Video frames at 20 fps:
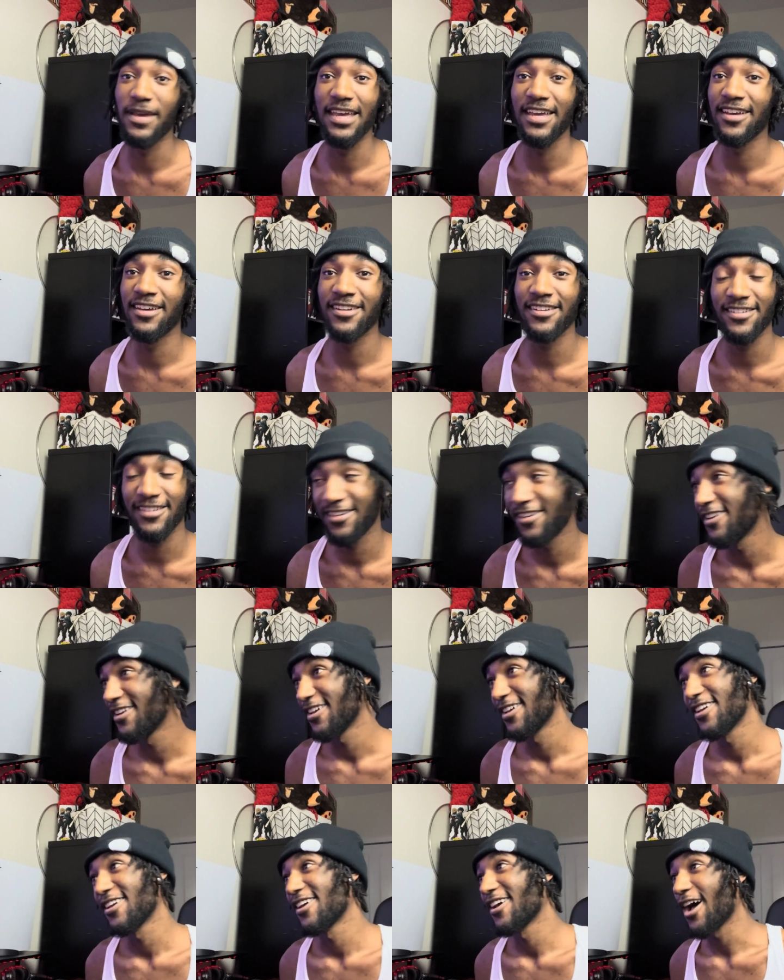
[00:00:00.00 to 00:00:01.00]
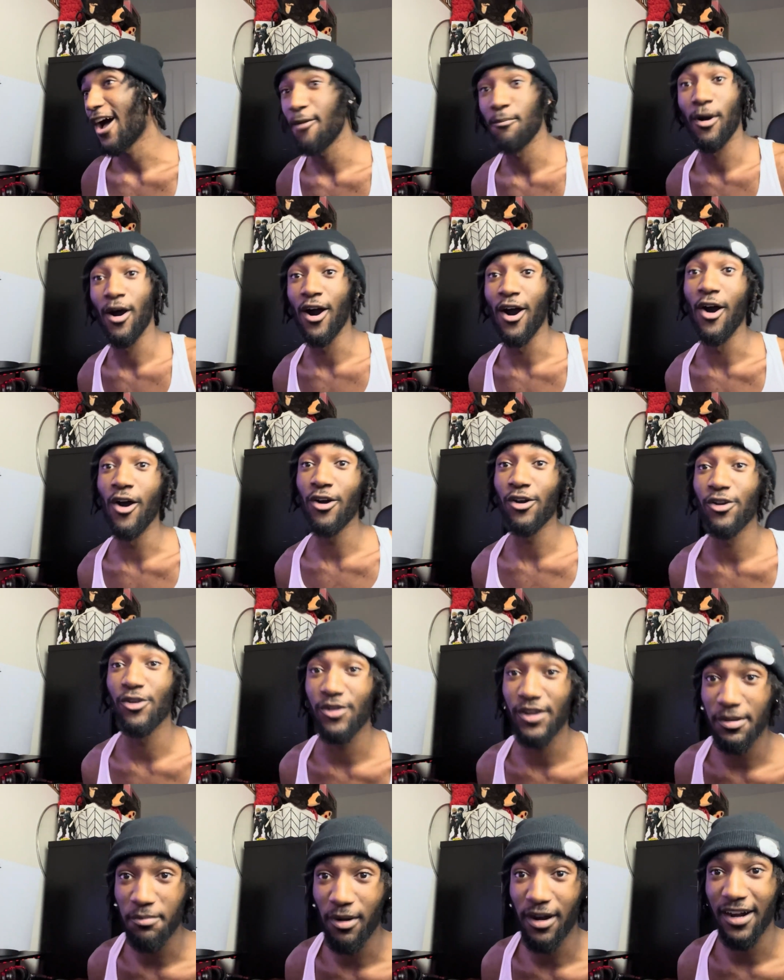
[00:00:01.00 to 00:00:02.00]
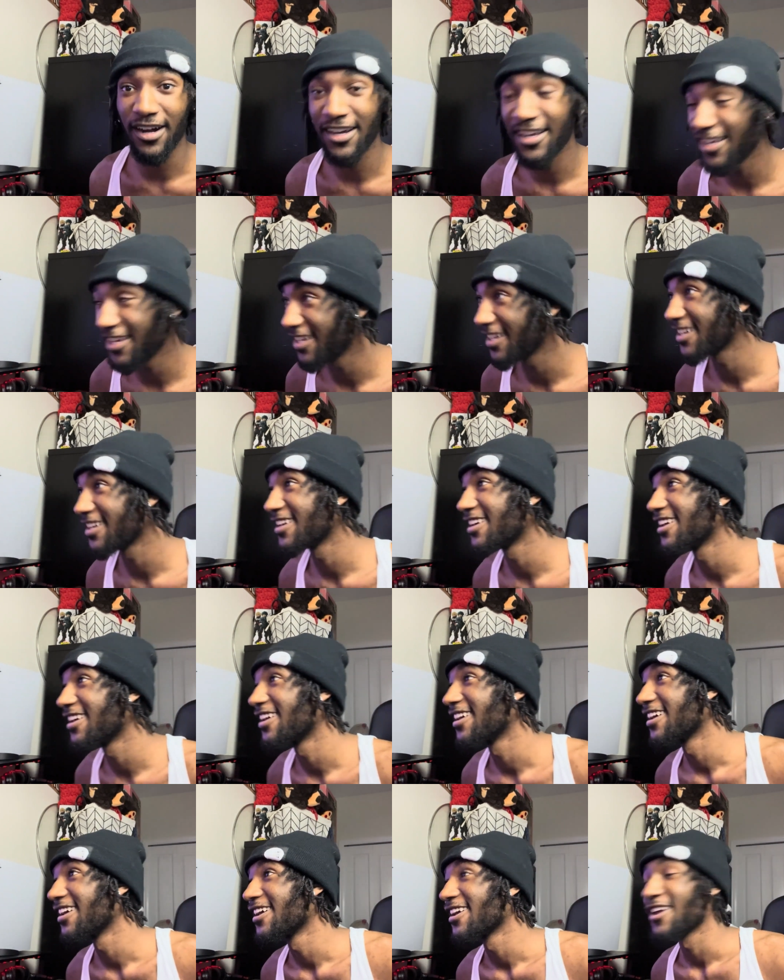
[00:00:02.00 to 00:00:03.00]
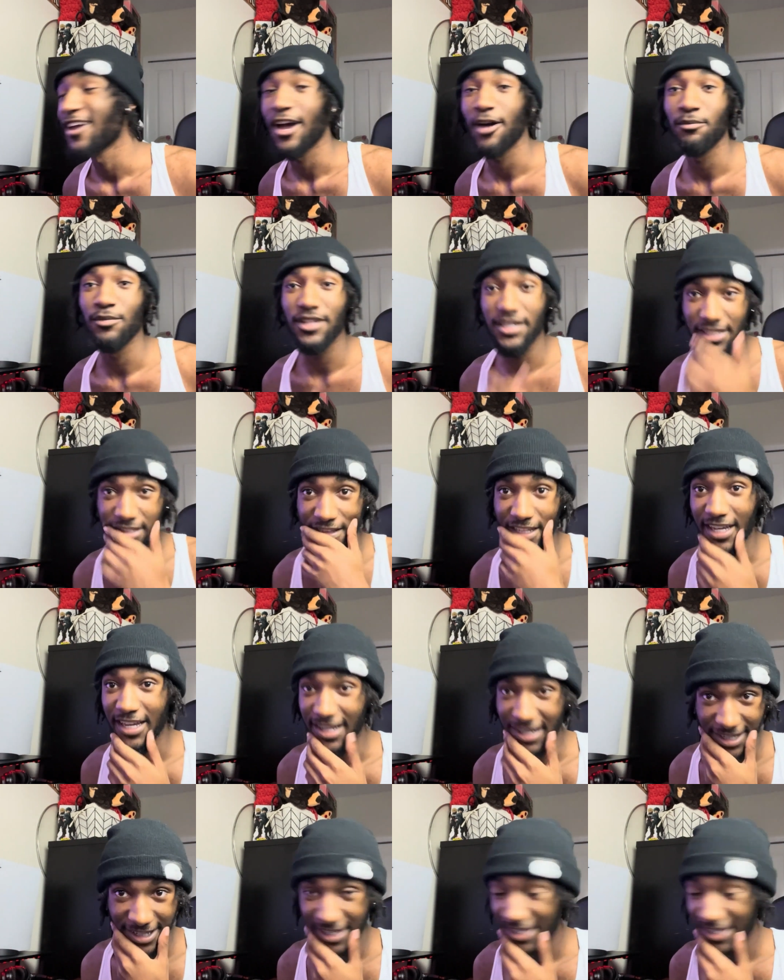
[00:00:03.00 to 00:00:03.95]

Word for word: man. I'm hungry, bruh. I'm looking like